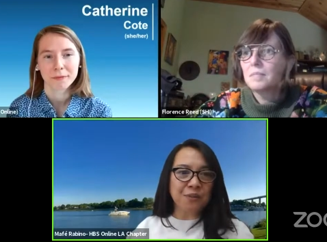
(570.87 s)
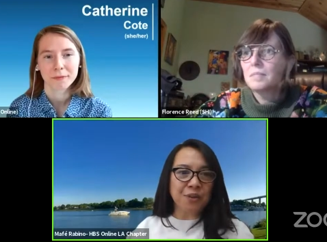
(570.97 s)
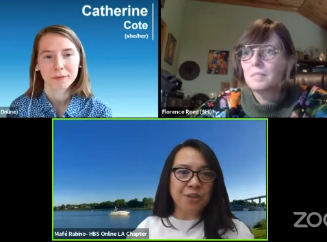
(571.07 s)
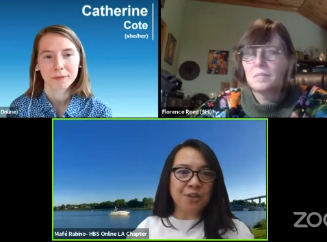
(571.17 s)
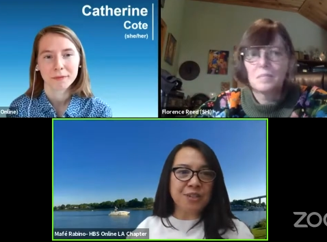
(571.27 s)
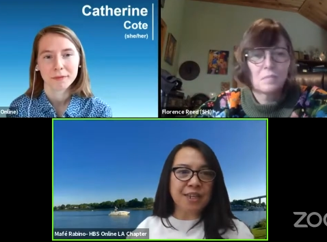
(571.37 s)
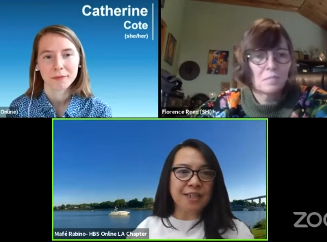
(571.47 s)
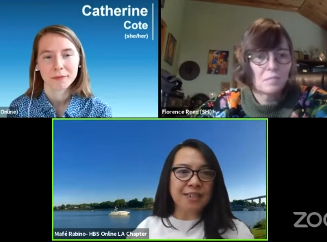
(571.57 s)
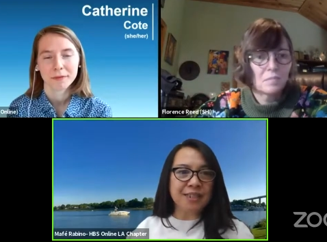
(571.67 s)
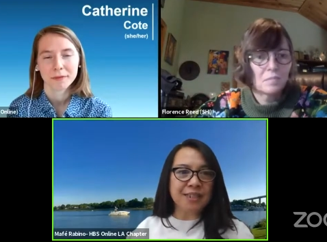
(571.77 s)
Speaker 1: of years i
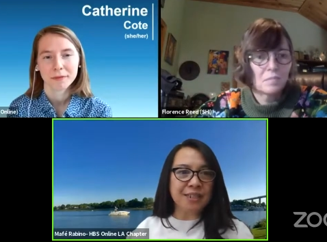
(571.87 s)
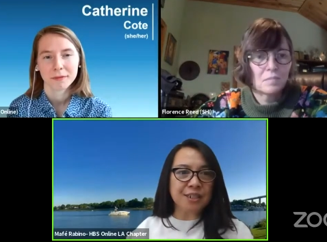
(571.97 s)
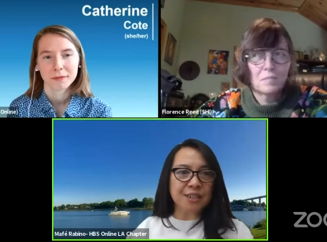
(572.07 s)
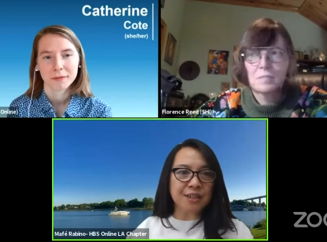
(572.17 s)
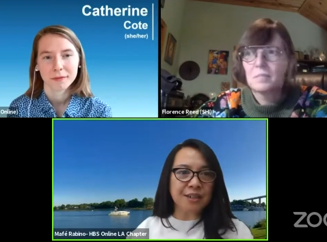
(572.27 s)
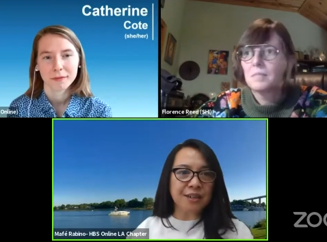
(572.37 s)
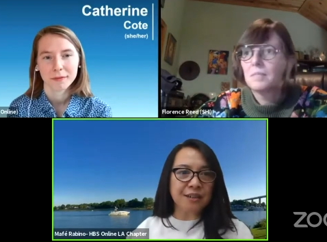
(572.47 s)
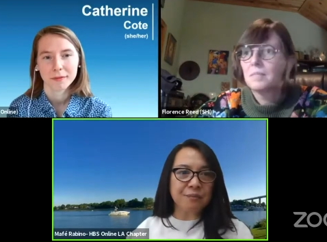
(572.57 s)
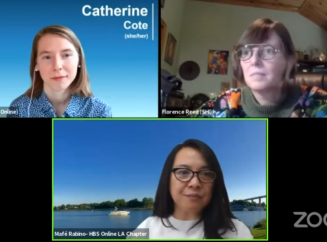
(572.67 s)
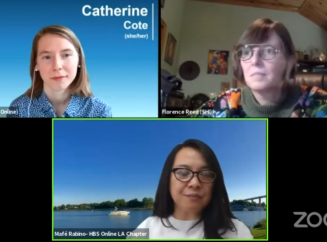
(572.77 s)
had attended
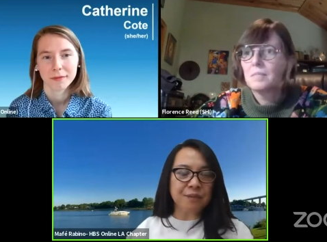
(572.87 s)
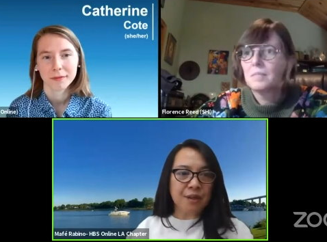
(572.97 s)
uh,